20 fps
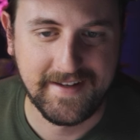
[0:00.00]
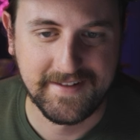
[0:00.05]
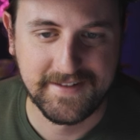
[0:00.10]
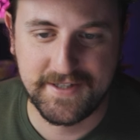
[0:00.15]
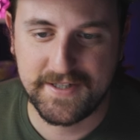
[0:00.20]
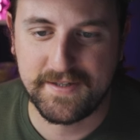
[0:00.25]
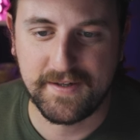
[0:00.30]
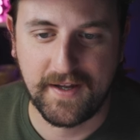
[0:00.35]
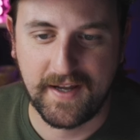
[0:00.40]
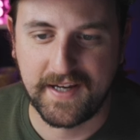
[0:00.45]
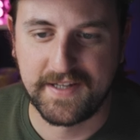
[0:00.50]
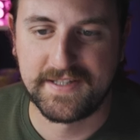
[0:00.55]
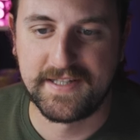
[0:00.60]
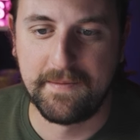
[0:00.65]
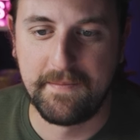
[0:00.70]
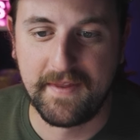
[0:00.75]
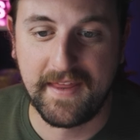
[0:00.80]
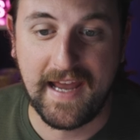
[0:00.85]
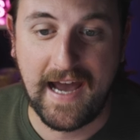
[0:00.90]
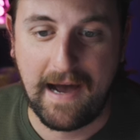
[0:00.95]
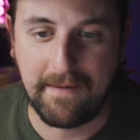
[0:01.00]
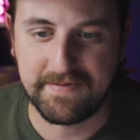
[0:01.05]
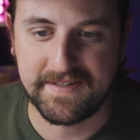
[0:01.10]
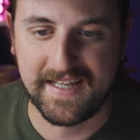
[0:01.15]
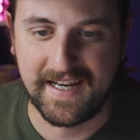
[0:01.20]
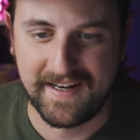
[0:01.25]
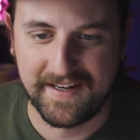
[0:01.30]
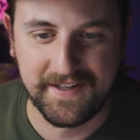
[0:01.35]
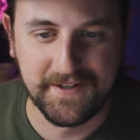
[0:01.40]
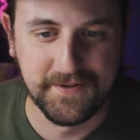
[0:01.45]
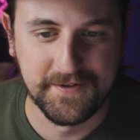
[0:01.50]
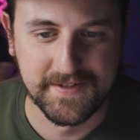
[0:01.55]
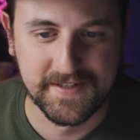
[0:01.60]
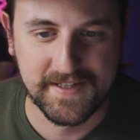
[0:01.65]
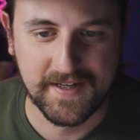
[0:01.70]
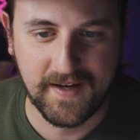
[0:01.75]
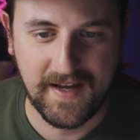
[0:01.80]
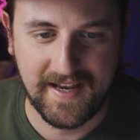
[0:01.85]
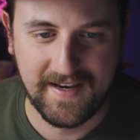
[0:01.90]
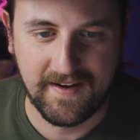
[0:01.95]
just like some of the apps that I
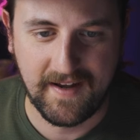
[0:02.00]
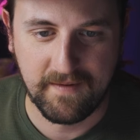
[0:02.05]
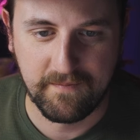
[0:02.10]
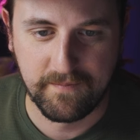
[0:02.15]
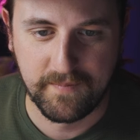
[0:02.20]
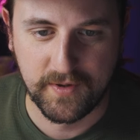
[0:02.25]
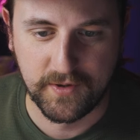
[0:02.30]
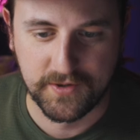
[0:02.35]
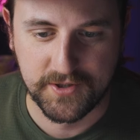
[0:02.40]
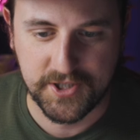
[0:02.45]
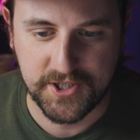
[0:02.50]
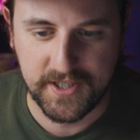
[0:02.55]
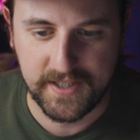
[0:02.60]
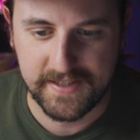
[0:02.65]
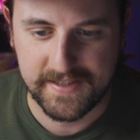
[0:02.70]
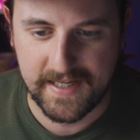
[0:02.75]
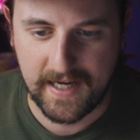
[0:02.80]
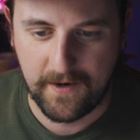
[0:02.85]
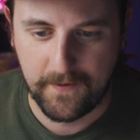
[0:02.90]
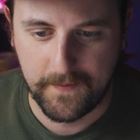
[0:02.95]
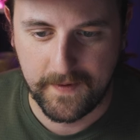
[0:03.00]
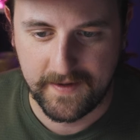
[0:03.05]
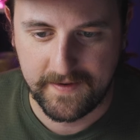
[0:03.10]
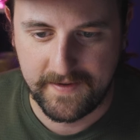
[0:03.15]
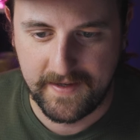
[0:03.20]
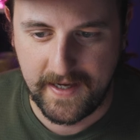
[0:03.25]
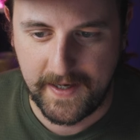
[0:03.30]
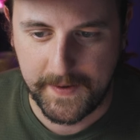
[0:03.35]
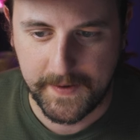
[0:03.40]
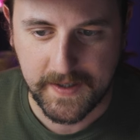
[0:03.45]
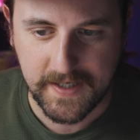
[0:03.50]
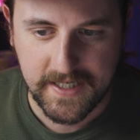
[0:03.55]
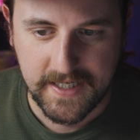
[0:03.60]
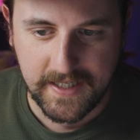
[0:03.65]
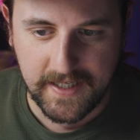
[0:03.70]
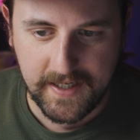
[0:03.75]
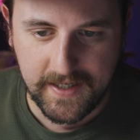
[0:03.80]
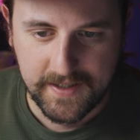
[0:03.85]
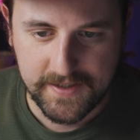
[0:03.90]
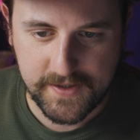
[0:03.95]
use and I build sheets out with now.
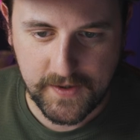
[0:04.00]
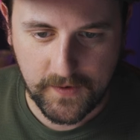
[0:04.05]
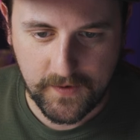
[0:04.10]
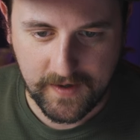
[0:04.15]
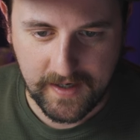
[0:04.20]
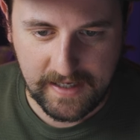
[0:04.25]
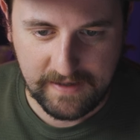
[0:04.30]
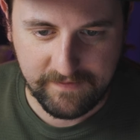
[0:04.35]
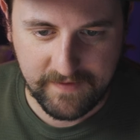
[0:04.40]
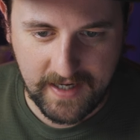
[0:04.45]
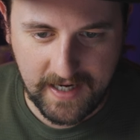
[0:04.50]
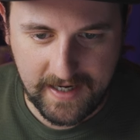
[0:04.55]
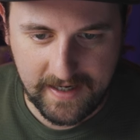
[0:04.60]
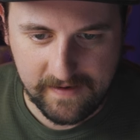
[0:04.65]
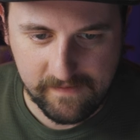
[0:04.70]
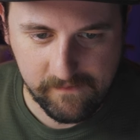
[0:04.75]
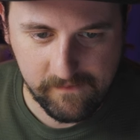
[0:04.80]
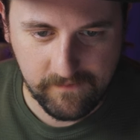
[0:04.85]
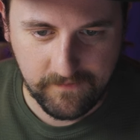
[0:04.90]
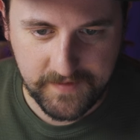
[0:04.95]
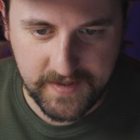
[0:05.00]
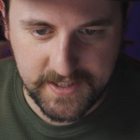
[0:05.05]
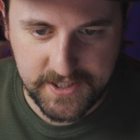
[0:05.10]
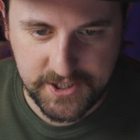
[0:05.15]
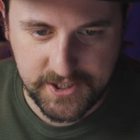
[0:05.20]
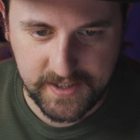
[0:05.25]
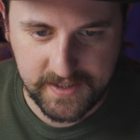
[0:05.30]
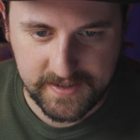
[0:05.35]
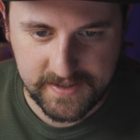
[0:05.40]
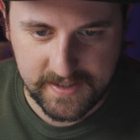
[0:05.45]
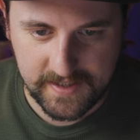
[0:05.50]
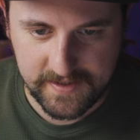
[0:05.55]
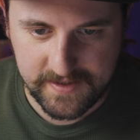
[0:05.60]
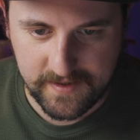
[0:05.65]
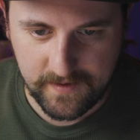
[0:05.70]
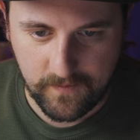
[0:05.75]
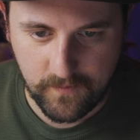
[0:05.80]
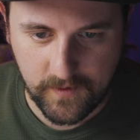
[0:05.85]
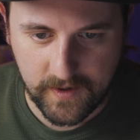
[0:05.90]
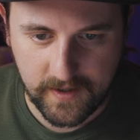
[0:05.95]
So I've got this sheet
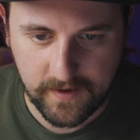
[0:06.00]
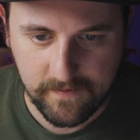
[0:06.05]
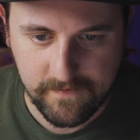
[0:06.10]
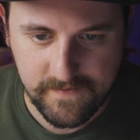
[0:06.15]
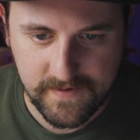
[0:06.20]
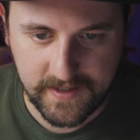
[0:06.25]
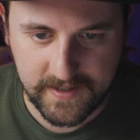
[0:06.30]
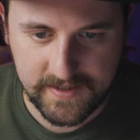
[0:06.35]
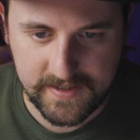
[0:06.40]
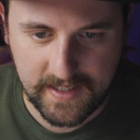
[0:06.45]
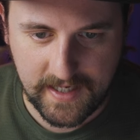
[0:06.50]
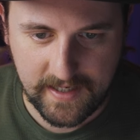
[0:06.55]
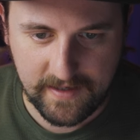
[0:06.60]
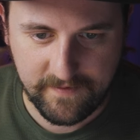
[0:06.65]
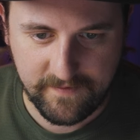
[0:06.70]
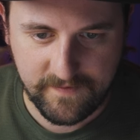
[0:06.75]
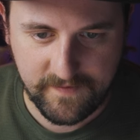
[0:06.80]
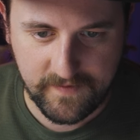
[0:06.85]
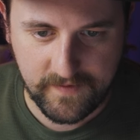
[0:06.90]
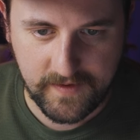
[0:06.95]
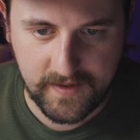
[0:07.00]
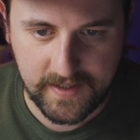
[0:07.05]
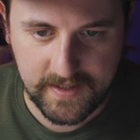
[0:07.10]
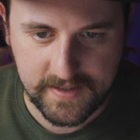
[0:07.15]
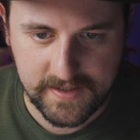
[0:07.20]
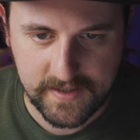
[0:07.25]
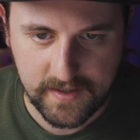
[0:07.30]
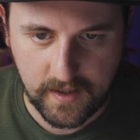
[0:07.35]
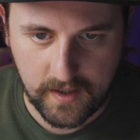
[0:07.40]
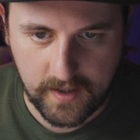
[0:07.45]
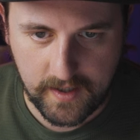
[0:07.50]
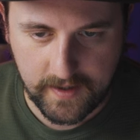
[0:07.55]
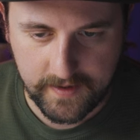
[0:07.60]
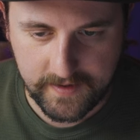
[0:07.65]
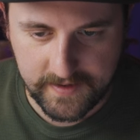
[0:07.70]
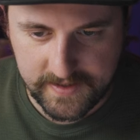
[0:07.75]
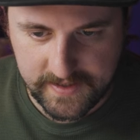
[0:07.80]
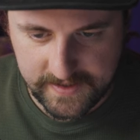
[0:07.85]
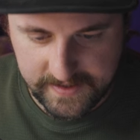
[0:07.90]
system where inside of this is